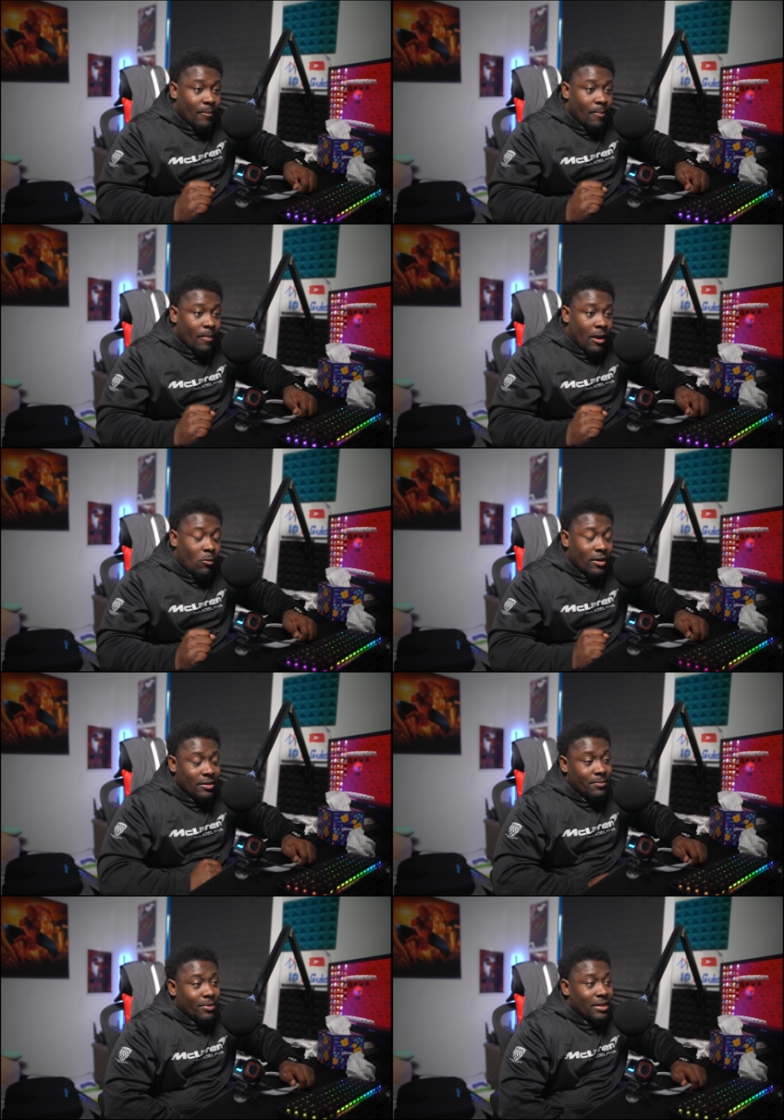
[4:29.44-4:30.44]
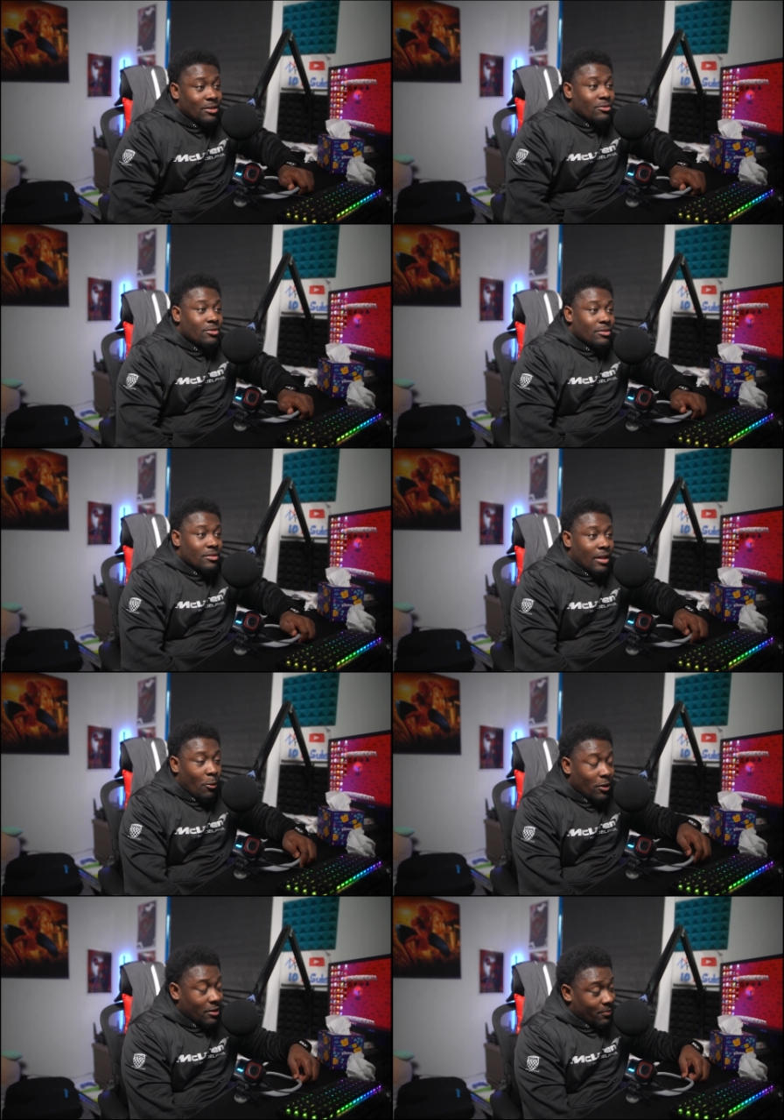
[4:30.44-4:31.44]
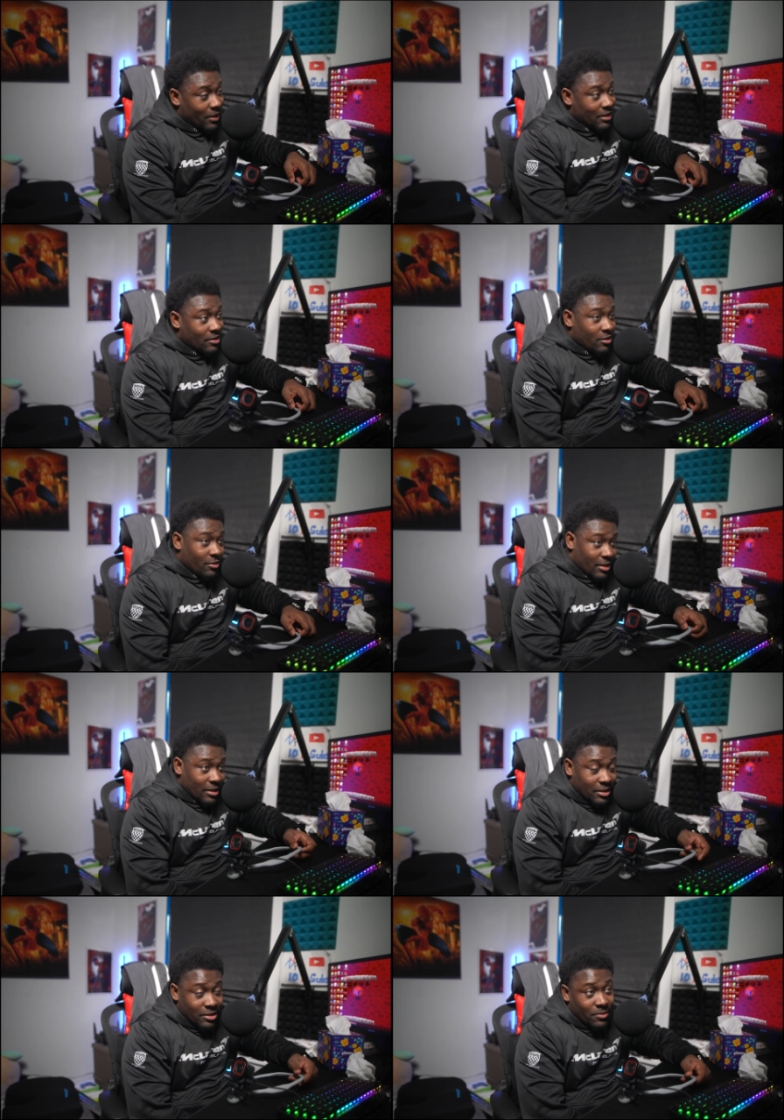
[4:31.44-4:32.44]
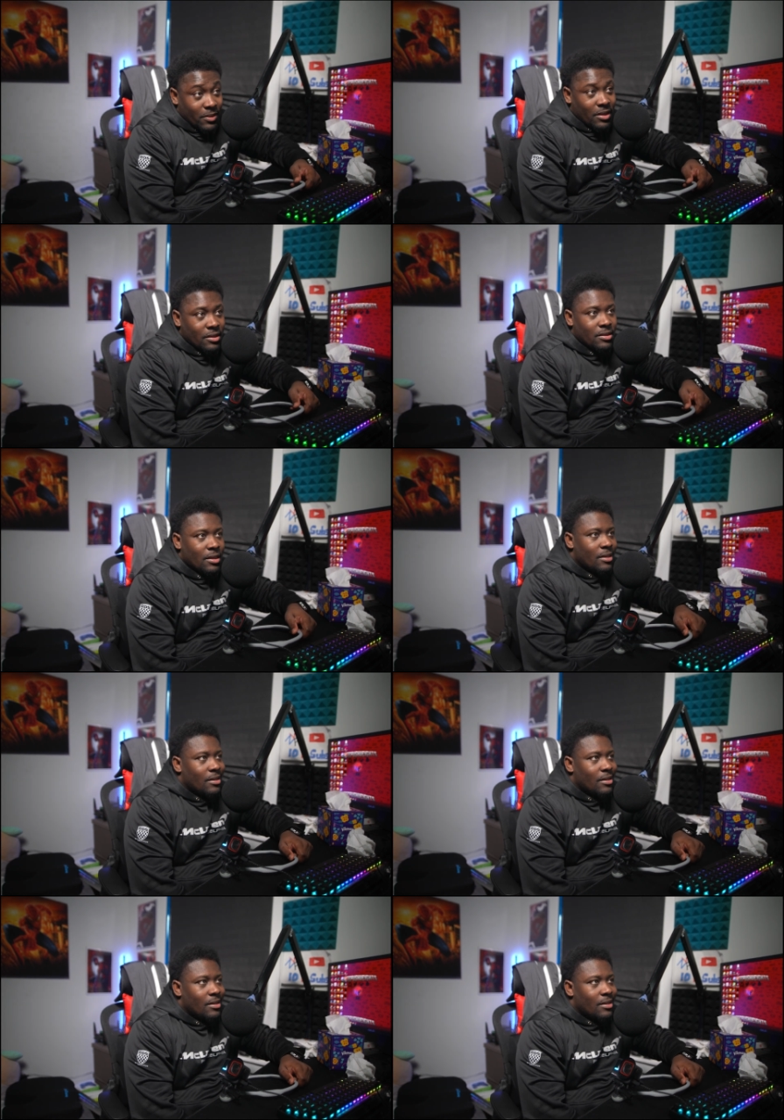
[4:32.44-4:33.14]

I wanted to bring the, I wanted to bring this to your attention just because,